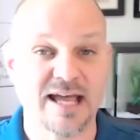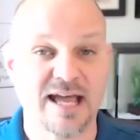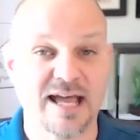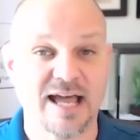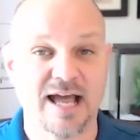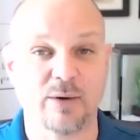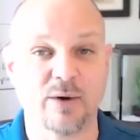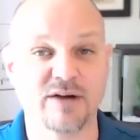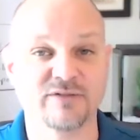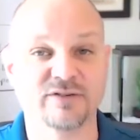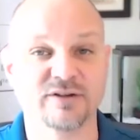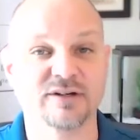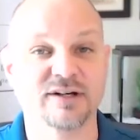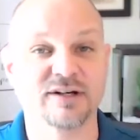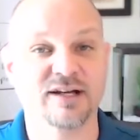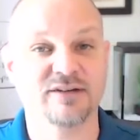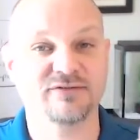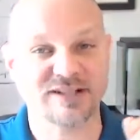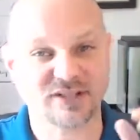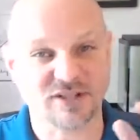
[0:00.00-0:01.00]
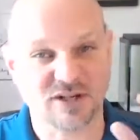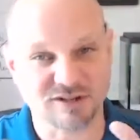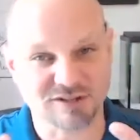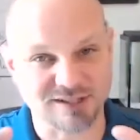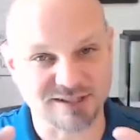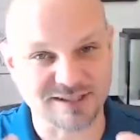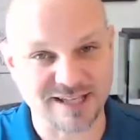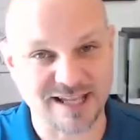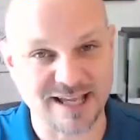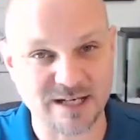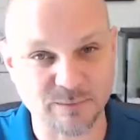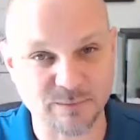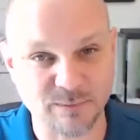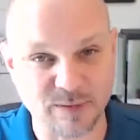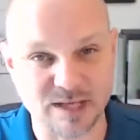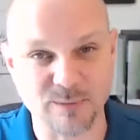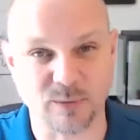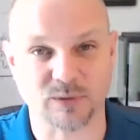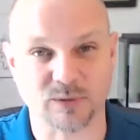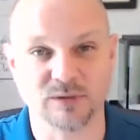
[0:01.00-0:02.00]
However, if I talk to 10
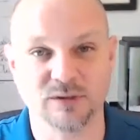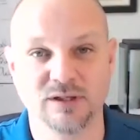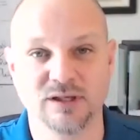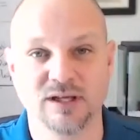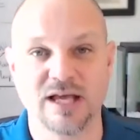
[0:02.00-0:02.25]
people,